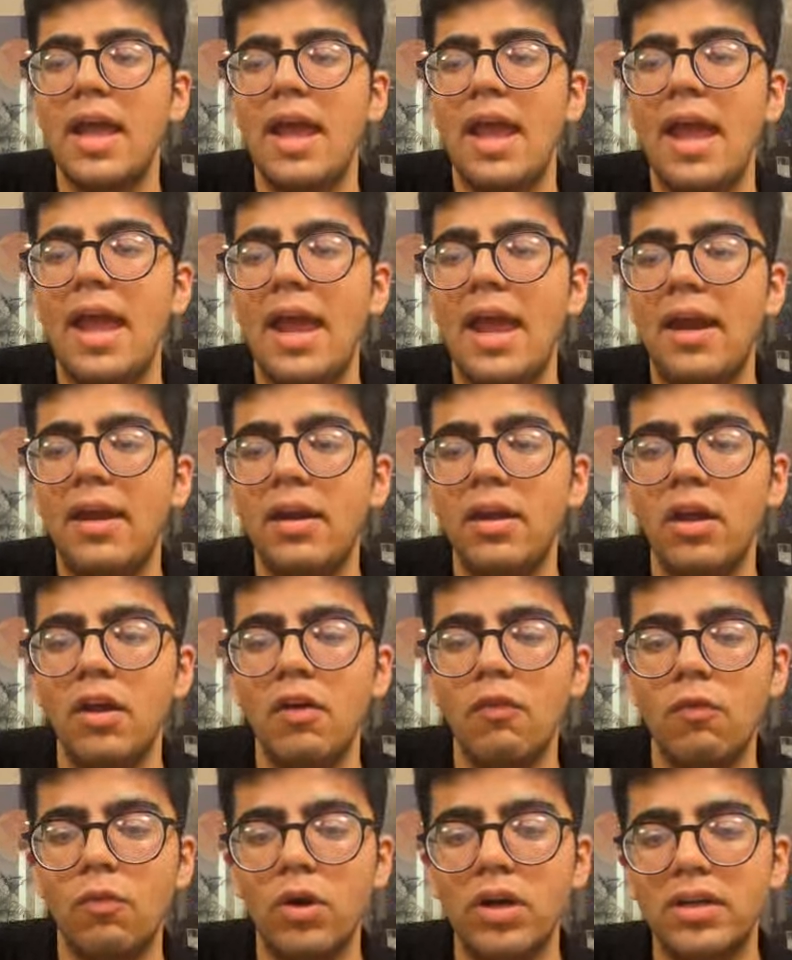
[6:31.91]
And
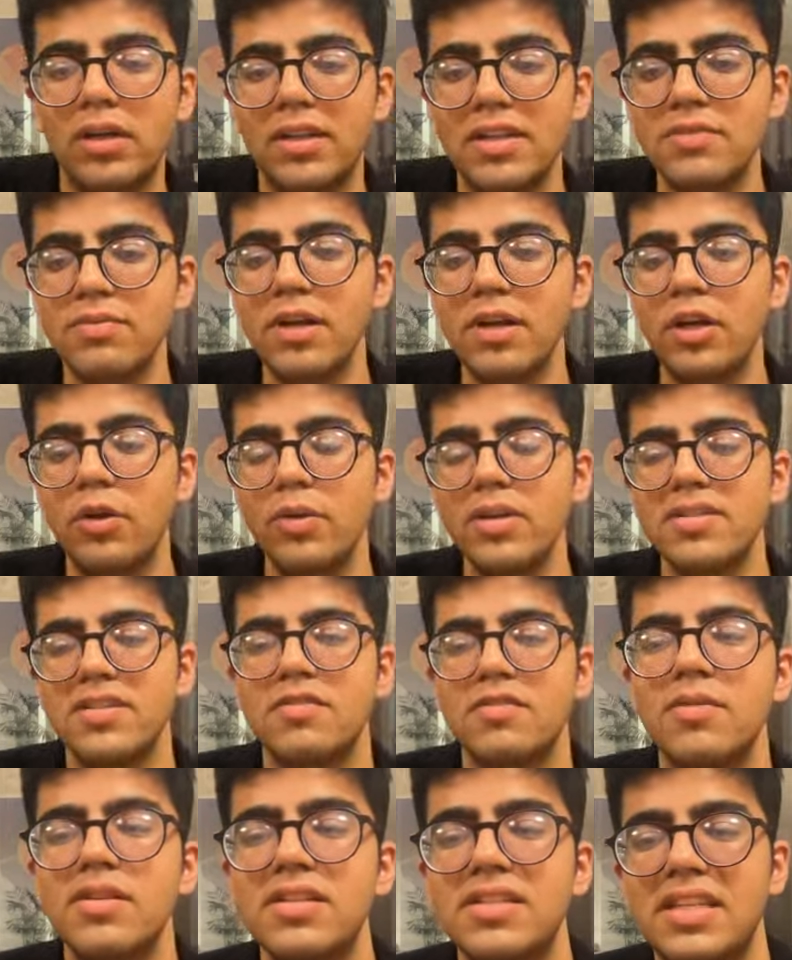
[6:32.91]
what this will do is this
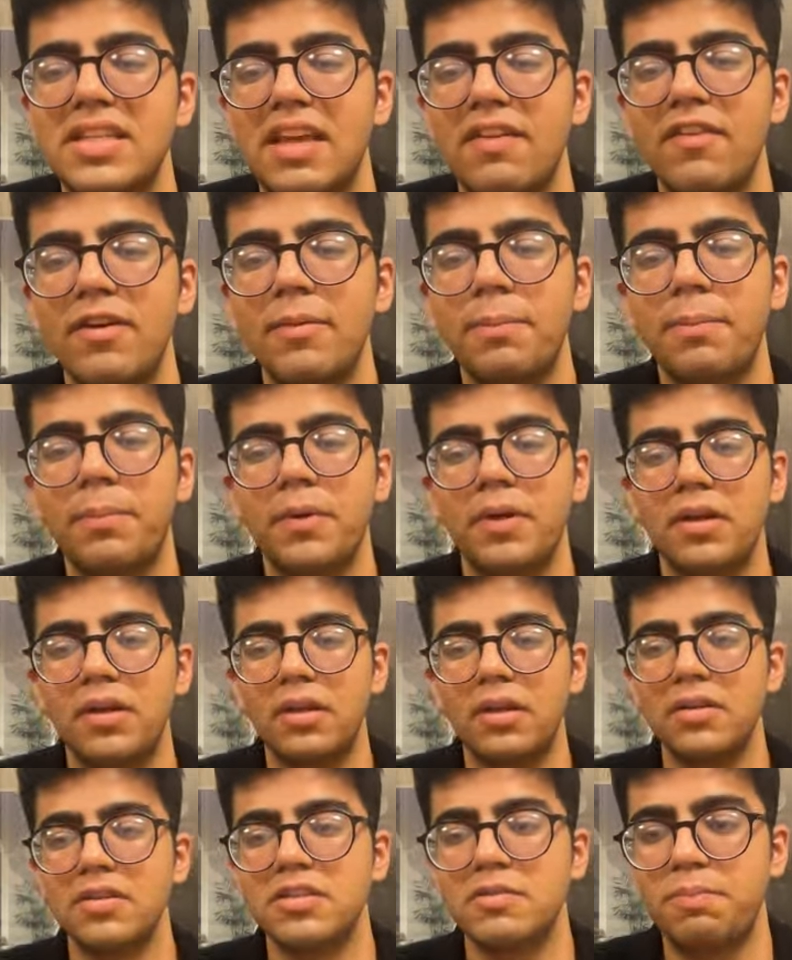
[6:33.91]
will save up
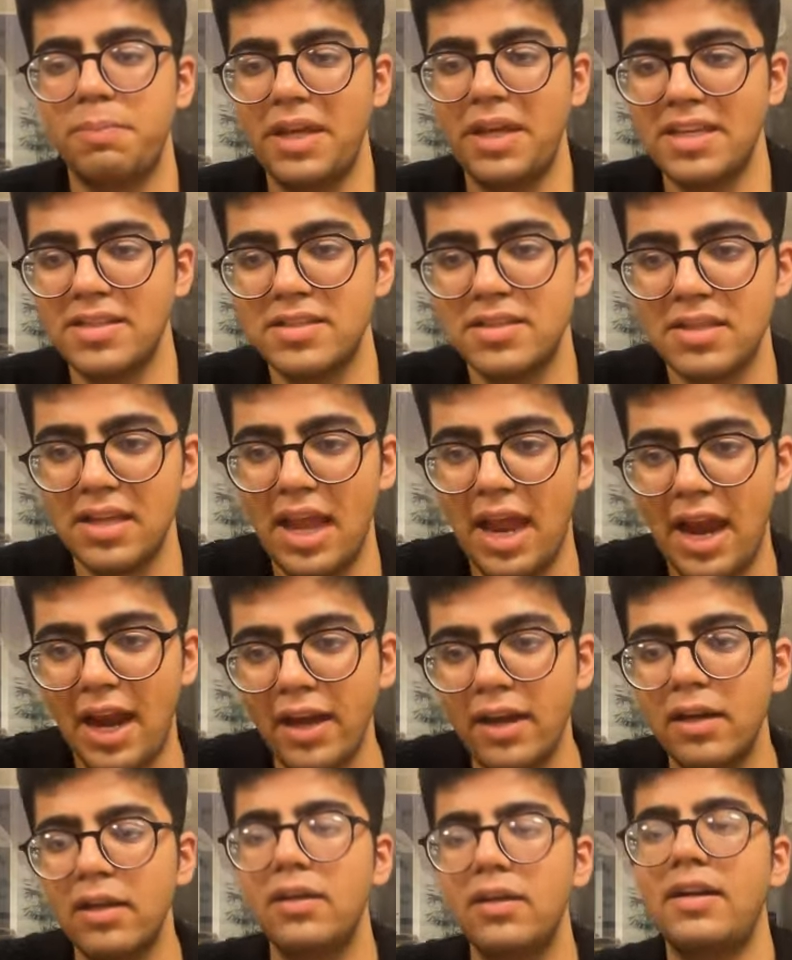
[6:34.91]
space
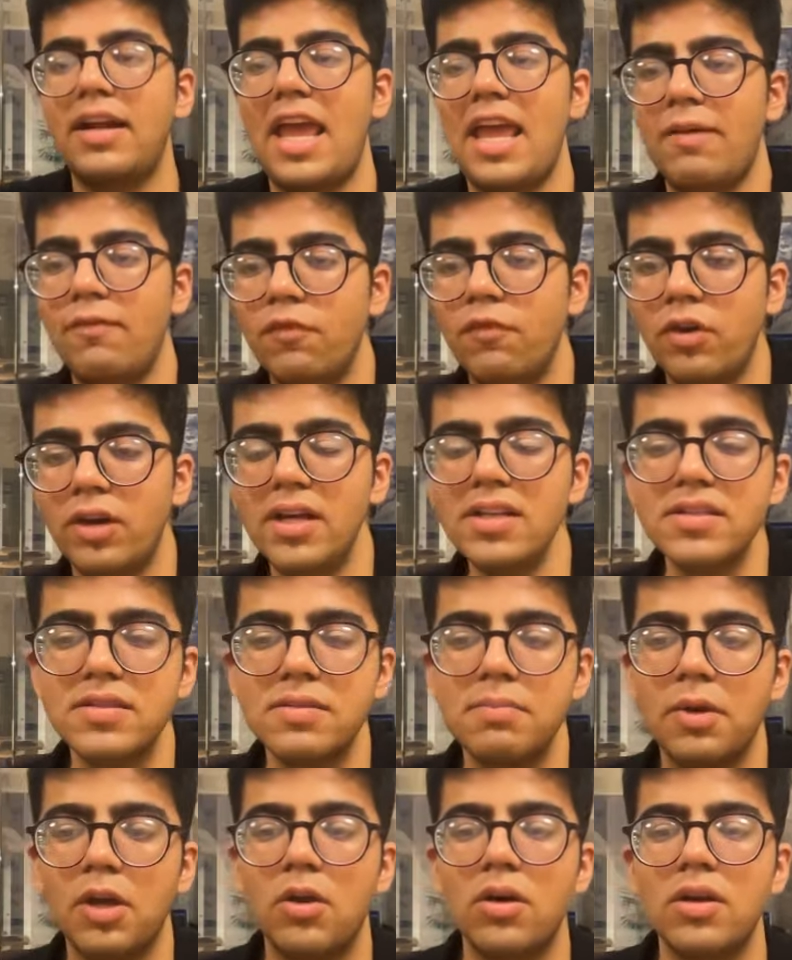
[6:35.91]
and time for us,
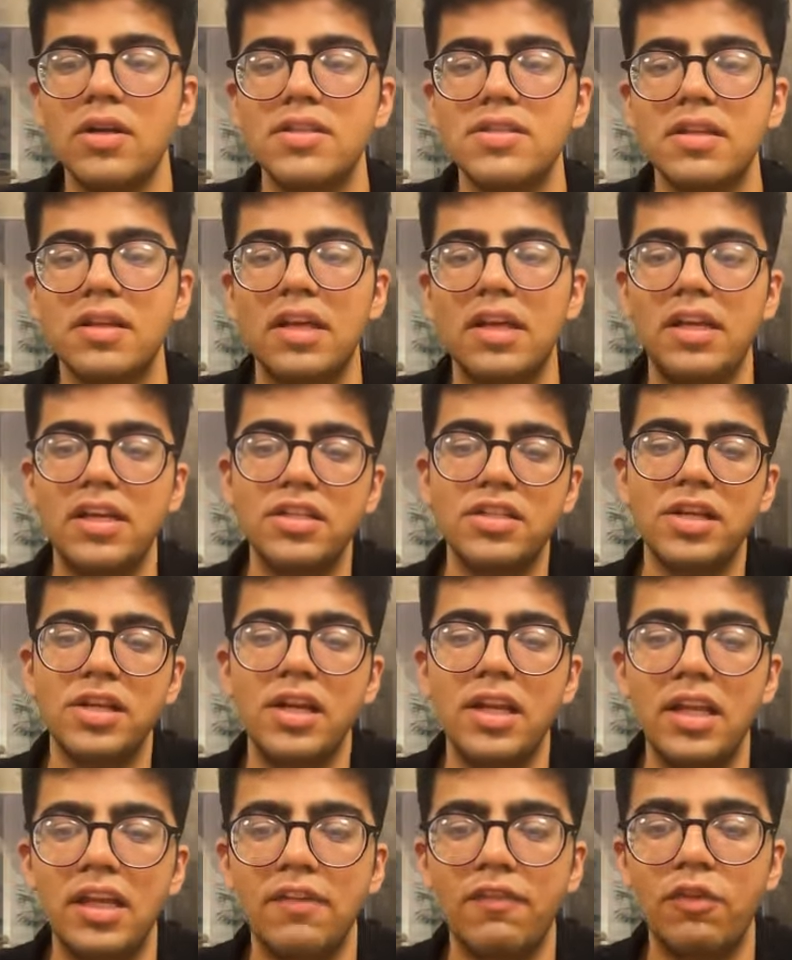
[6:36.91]
because
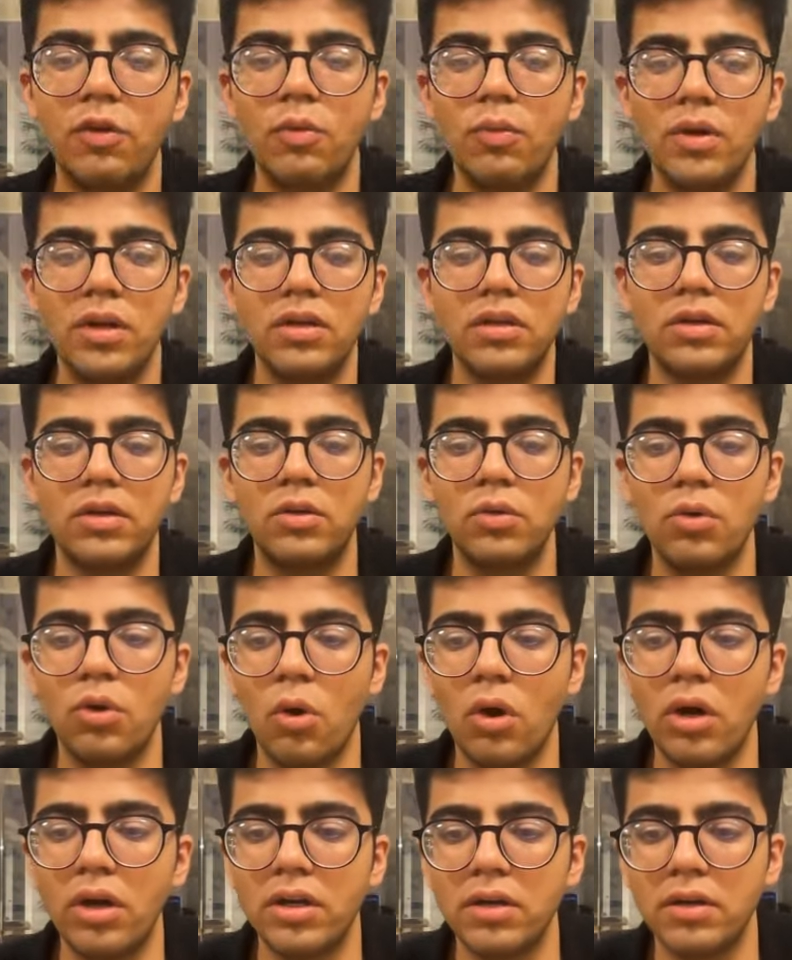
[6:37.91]
initially if you were to
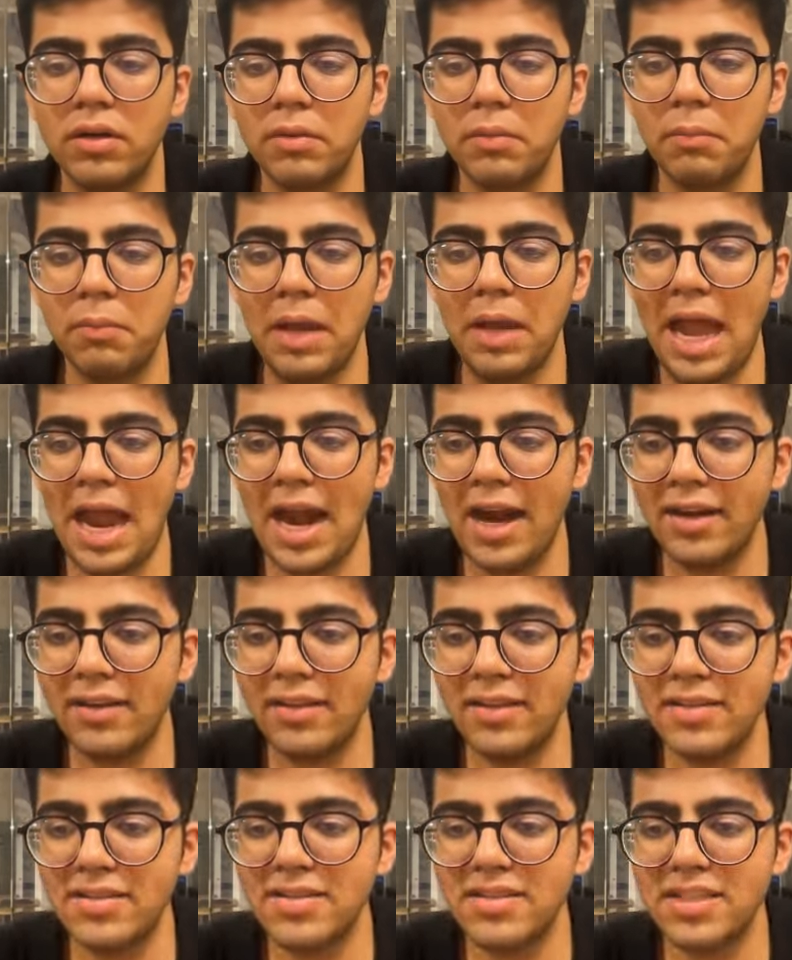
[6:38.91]
not add
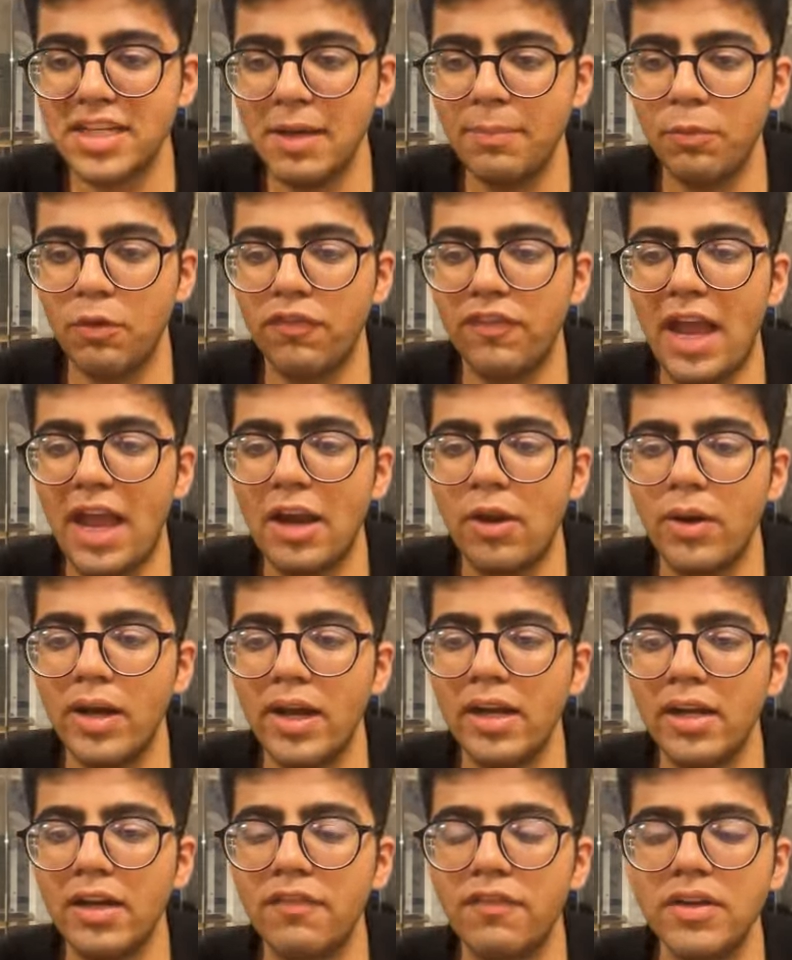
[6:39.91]
this step of
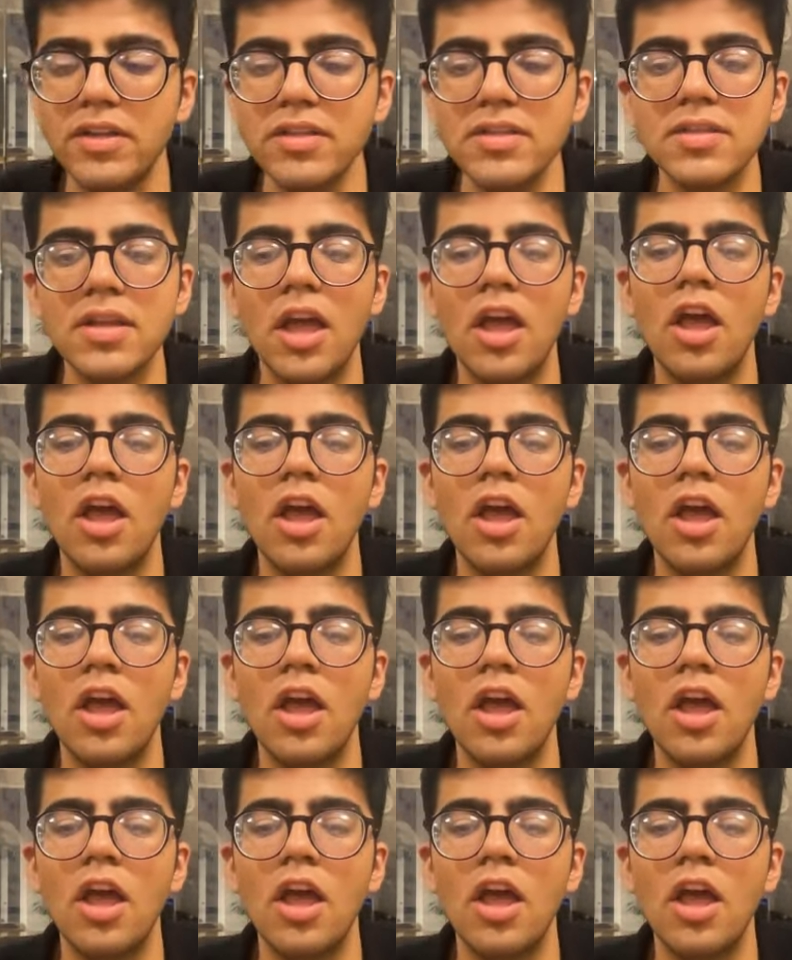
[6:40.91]
calculating difference,